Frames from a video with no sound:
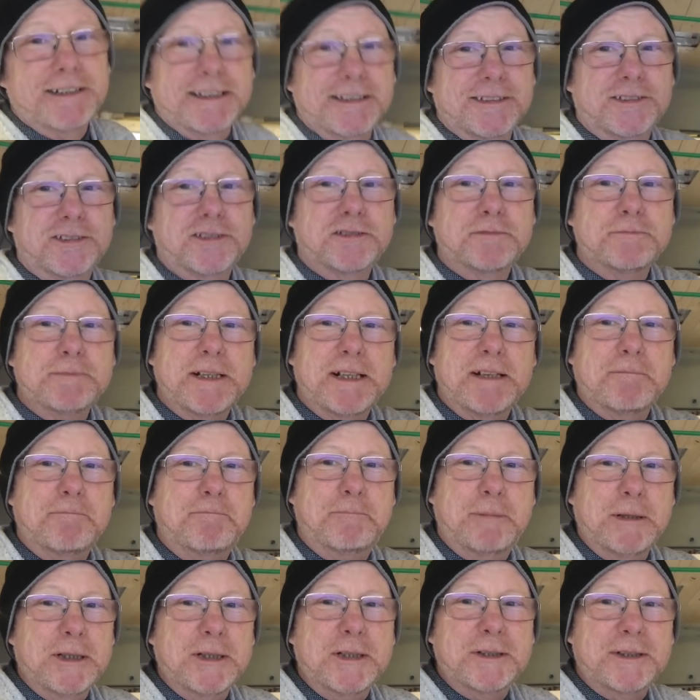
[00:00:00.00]
had a smell of
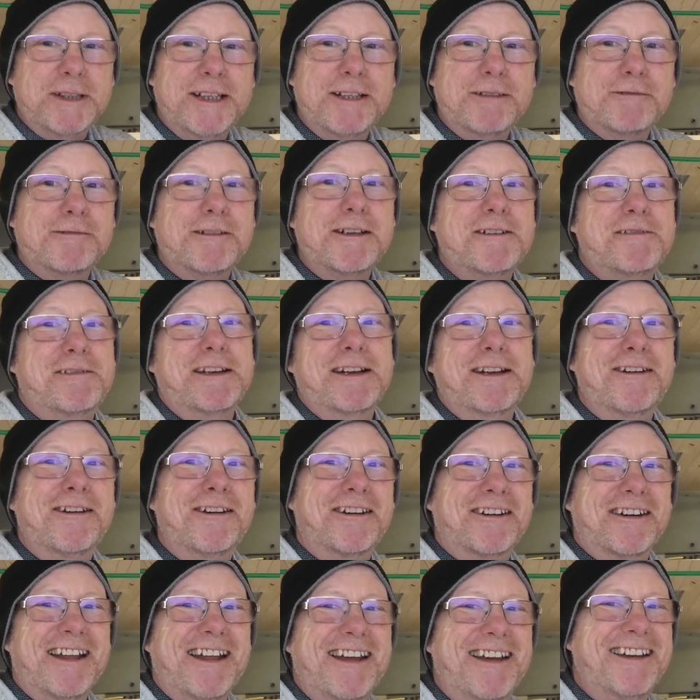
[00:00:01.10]
burning or anything
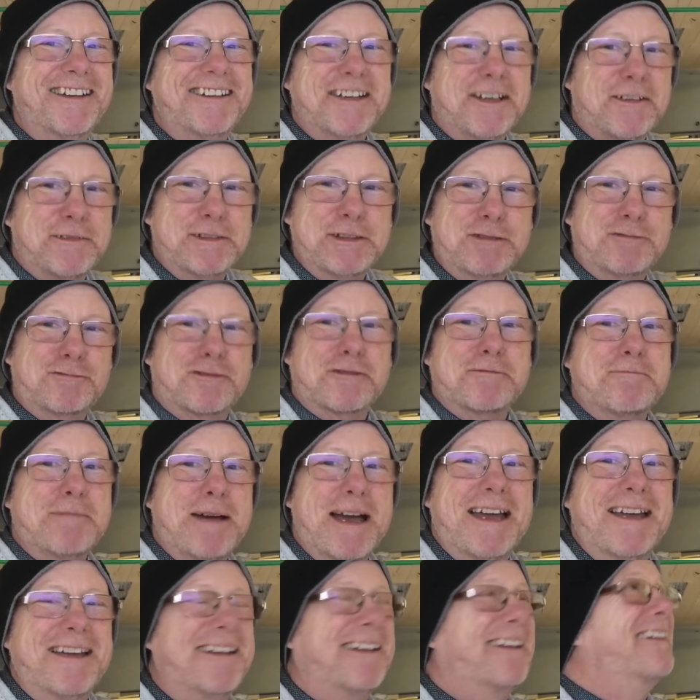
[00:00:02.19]
like that, nothing
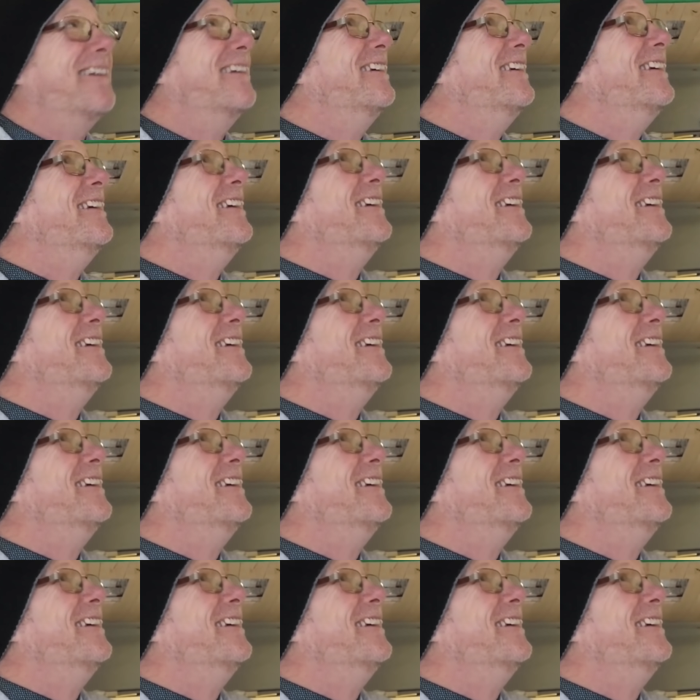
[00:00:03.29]
dramatic.